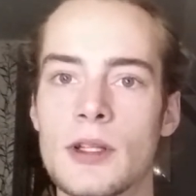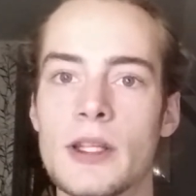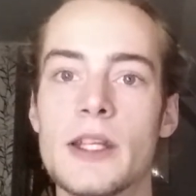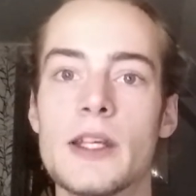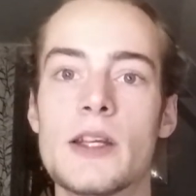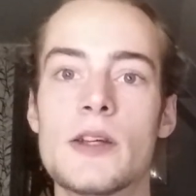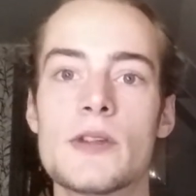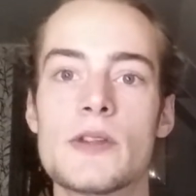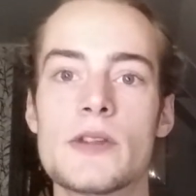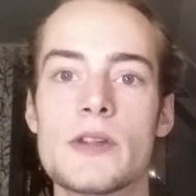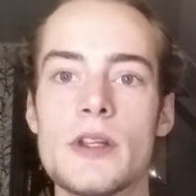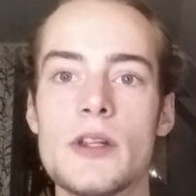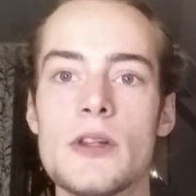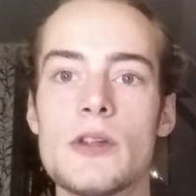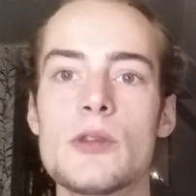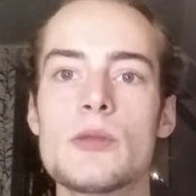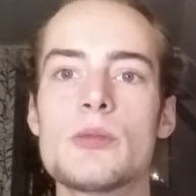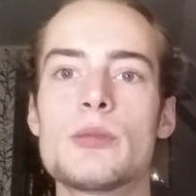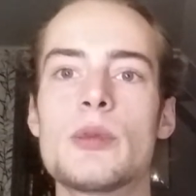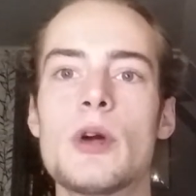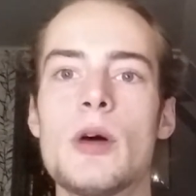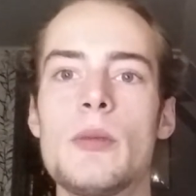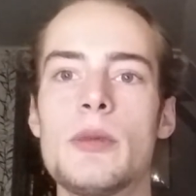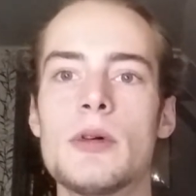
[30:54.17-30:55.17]
He considers
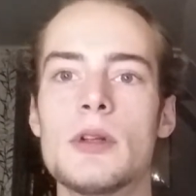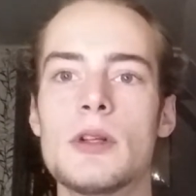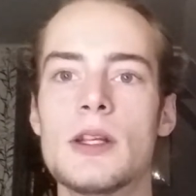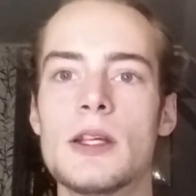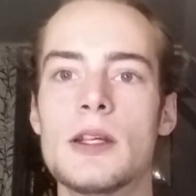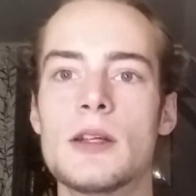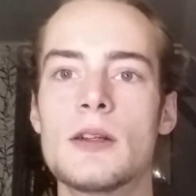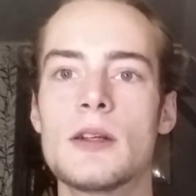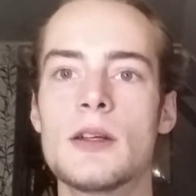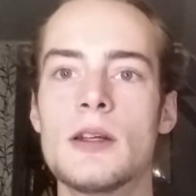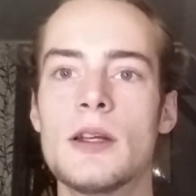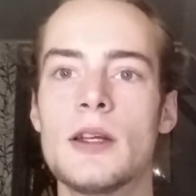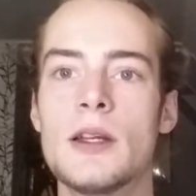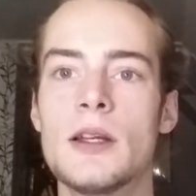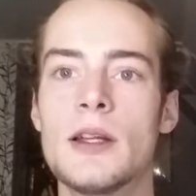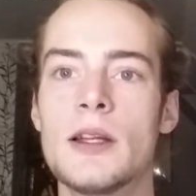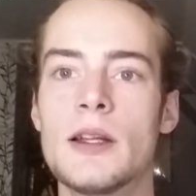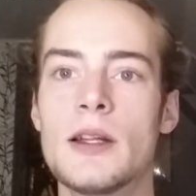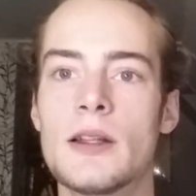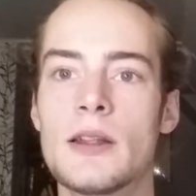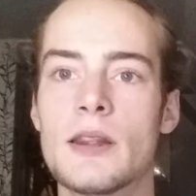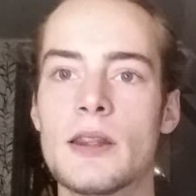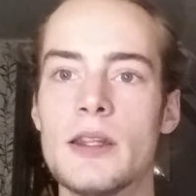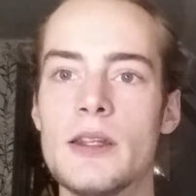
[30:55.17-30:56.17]
properly.
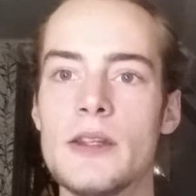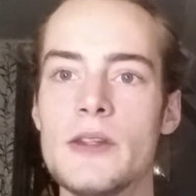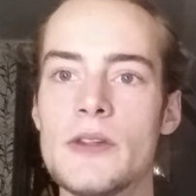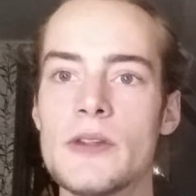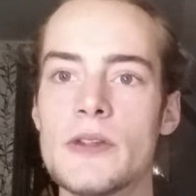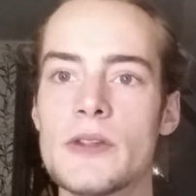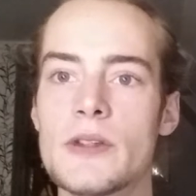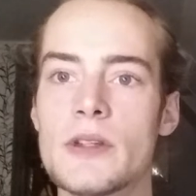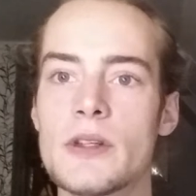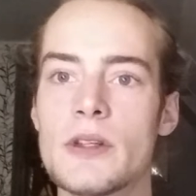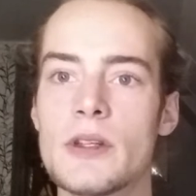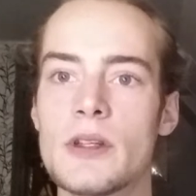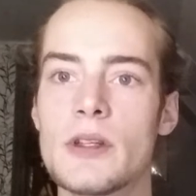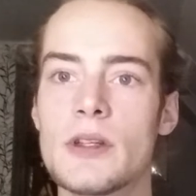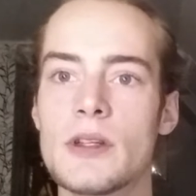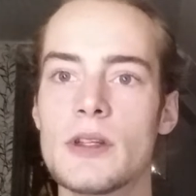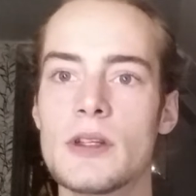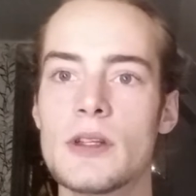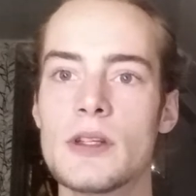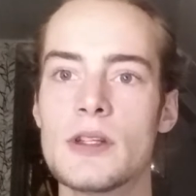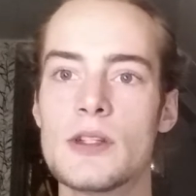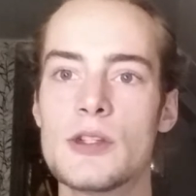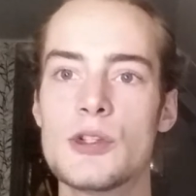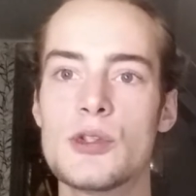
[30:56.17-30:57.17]
This
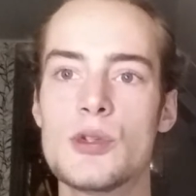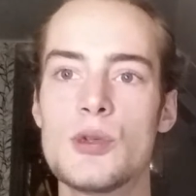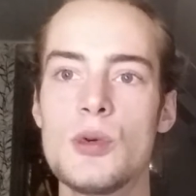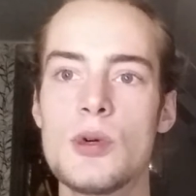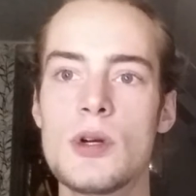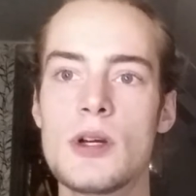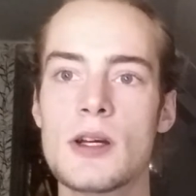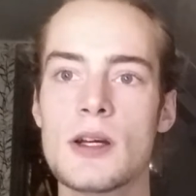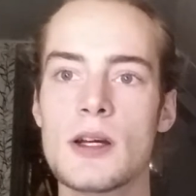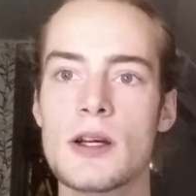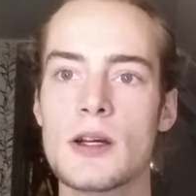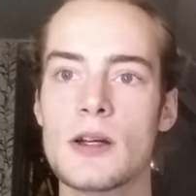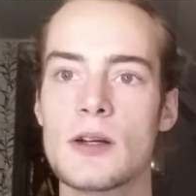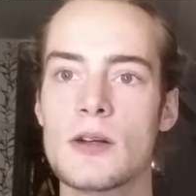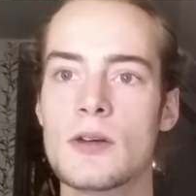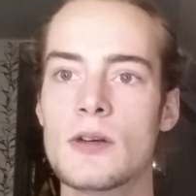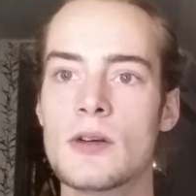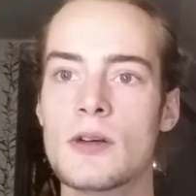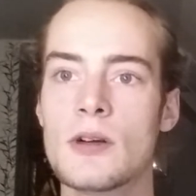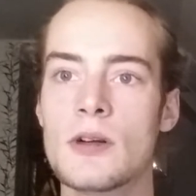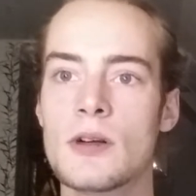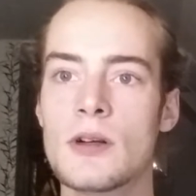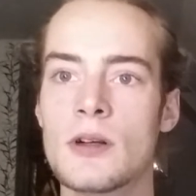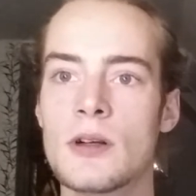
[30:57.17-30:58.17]
is dukkha.
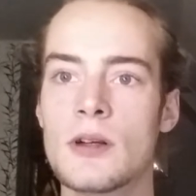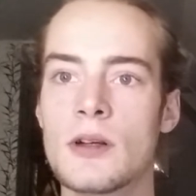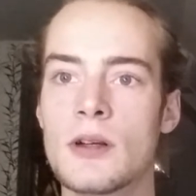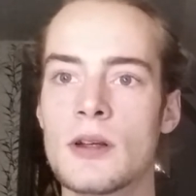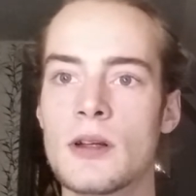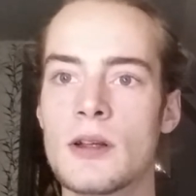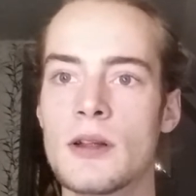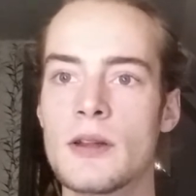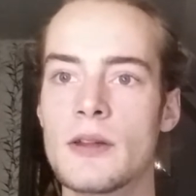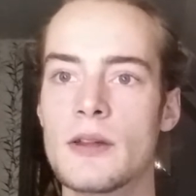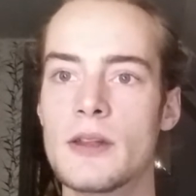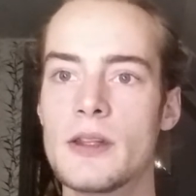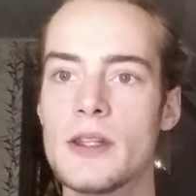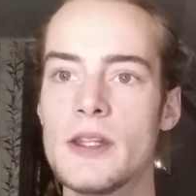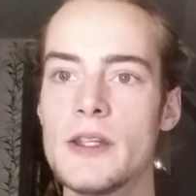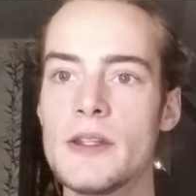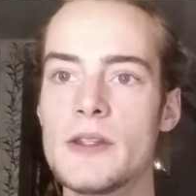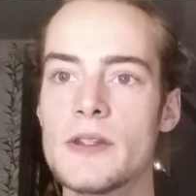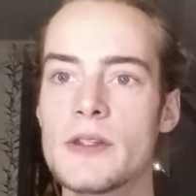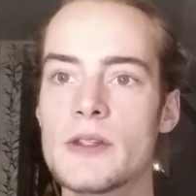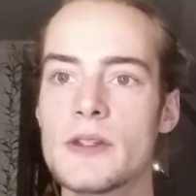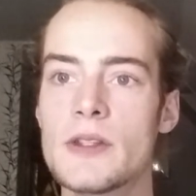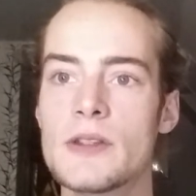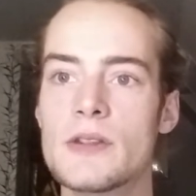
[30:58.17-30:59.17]

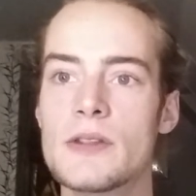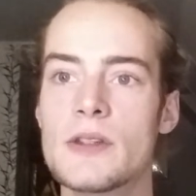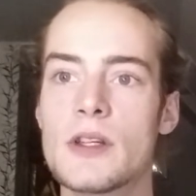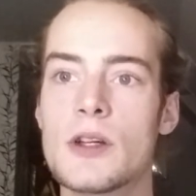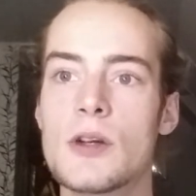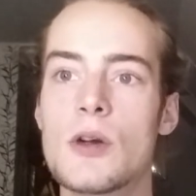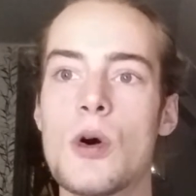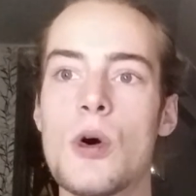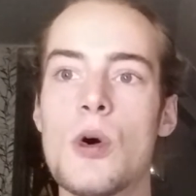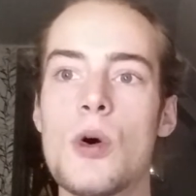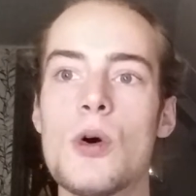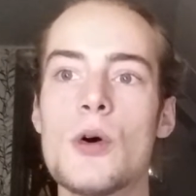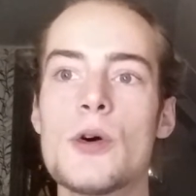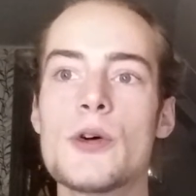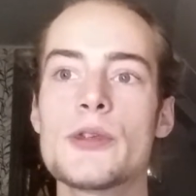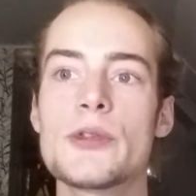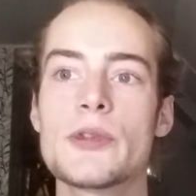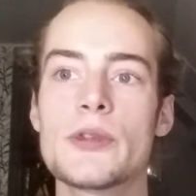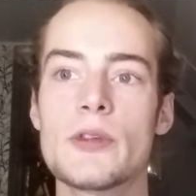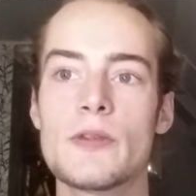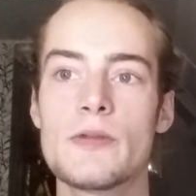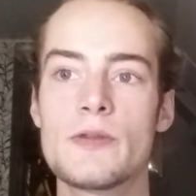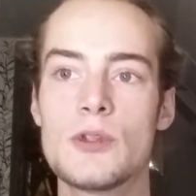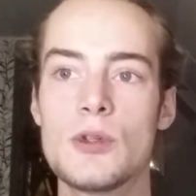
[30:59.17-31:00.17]
This is the
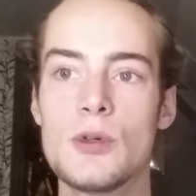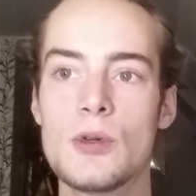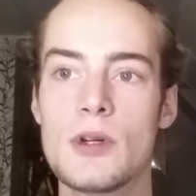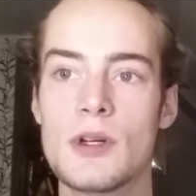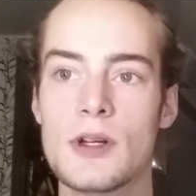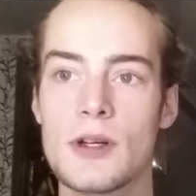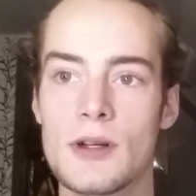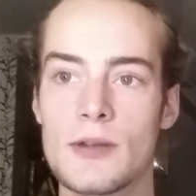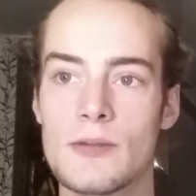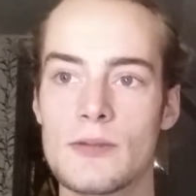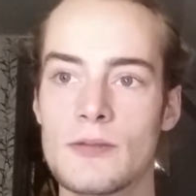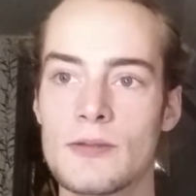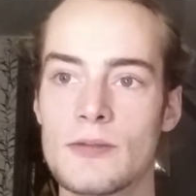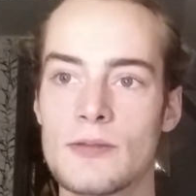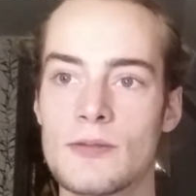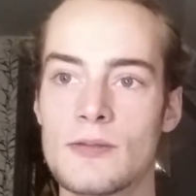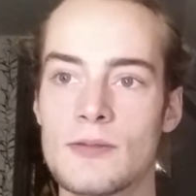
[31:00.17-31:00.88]
cause of dukkha.